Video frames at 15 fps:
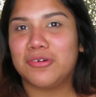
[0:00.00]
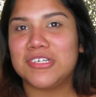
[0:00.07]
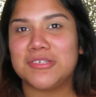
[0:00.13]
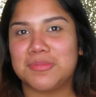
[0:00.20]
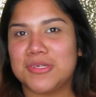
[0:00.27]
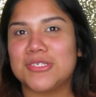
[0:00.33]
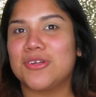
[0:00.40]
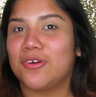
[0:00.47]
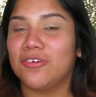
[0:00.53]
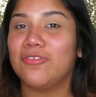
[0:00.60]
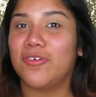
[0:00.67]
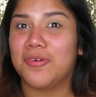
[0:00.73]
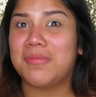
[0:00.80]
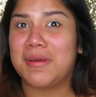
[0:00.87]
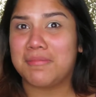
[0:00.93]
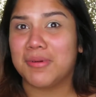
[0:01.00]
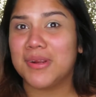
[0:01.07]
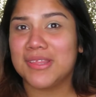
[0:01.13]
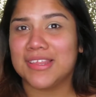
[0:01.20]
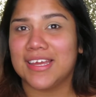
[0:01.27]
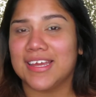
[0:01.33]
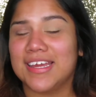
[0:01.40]
Christmas or for my
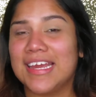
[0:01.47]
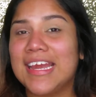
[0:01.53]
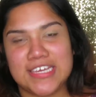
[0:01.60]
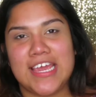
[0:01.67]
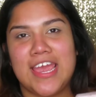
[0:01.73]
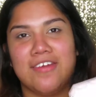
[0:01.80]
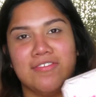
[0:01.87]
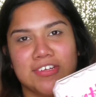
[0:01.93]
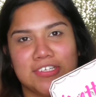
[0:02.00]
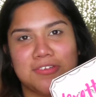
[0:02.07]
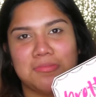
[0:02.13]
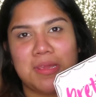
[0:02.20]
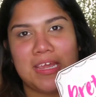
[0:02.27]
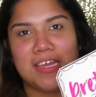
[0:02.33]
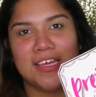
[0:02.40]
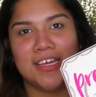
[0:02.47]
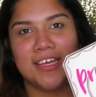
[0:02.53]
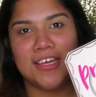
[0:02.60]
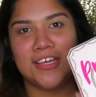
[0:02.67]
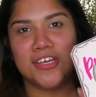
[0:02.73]
birthday. He gave it to me.